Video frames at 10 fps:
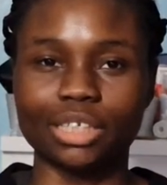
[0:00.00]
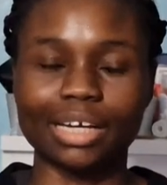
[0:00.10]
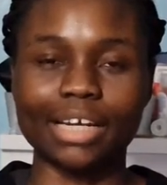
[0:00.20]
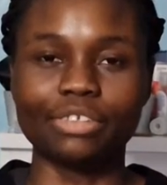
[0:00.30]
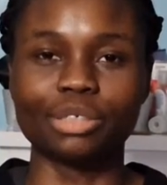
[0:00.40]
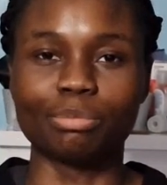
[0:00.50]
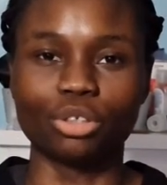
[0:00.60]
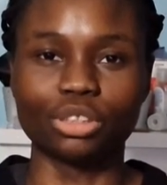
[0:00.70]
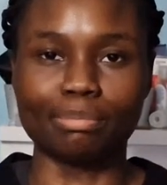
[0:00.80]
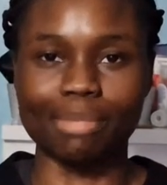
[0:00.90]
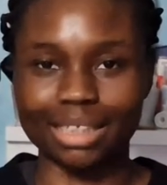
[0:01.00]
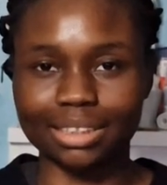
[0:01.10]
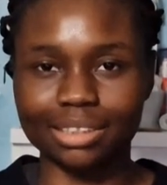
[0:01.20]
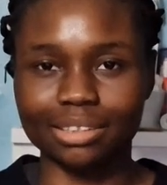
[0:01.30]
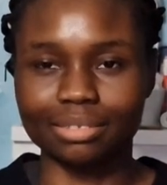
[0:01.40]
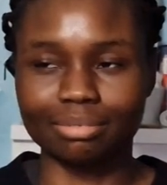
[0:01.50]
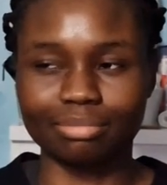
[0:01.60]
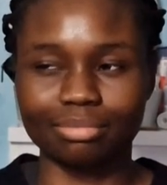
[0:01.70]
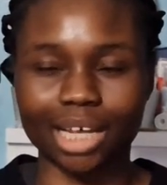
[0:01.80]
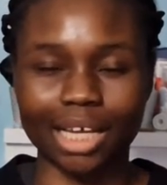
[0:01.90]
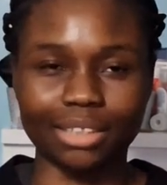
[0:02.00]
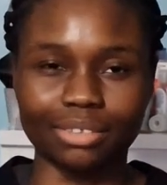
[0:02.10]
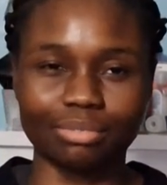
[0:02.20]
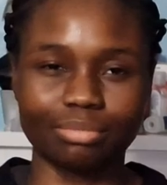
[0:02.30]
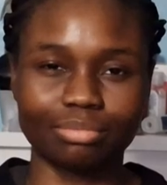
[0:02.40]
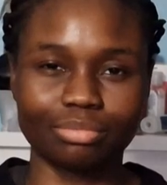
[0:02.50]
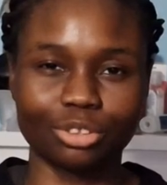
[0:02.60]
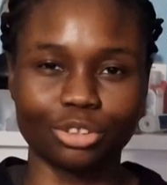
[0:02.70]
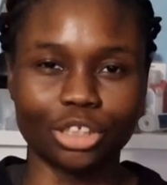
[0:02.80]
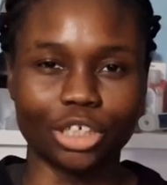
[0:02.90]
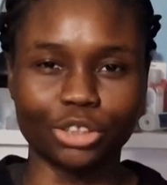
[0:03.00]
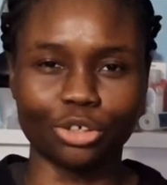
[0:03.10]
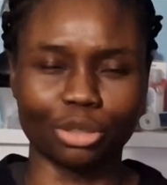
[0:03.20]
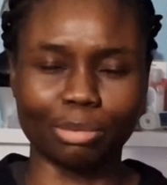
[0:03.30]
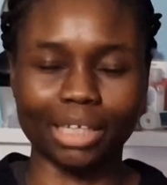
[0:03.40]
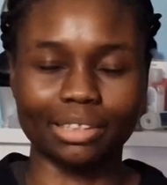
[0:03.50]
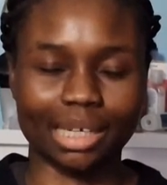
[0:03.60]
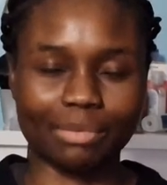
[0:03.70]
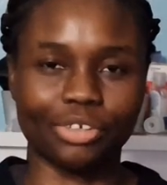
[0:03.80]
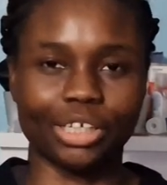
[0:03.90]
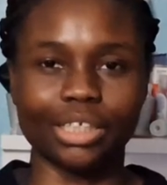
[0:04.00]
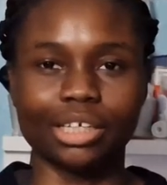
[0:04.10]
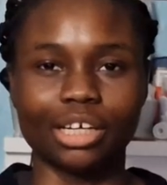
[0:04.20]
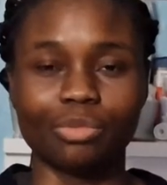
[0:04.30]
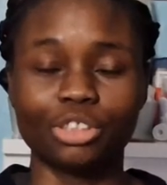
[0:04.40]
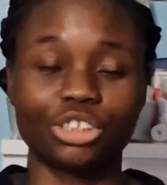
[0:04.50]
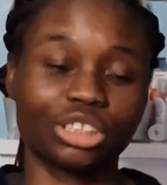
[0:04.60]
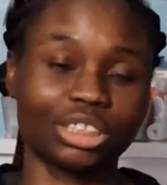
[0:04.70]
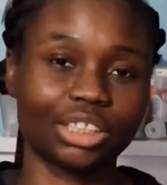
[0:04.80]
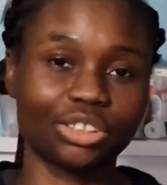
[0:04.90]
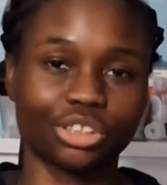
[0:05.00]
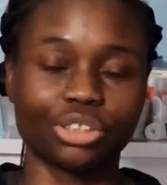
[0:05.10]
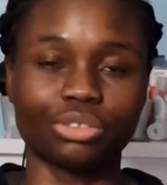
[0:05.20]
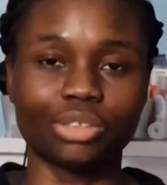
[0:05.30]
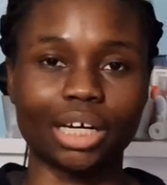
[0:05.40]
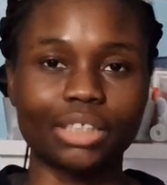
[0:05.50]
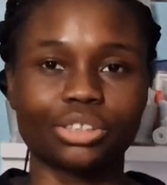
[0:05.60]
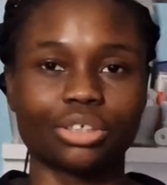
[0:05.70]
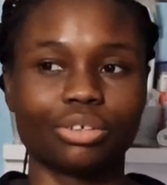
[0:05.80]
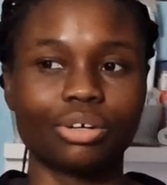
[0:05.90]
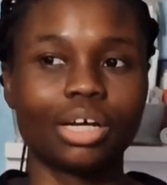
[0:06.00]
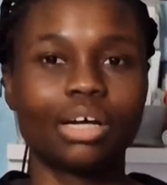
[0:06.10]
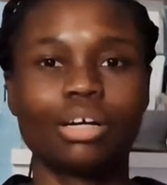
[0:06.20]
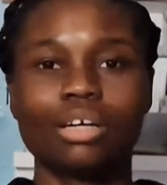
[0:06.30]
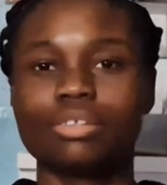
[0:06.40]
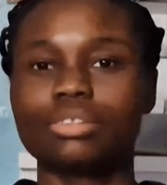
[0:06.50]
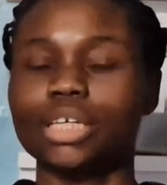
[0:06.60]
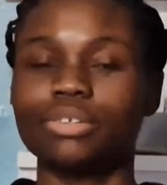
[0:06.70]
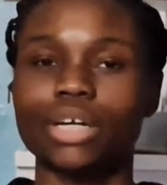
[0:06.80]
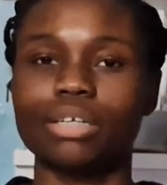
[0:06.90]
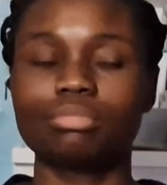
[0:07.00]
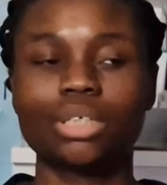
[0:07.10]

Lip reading: I kind of use it more as a mask than a toner pad type thing, which it says you can do that. So I was like, okay.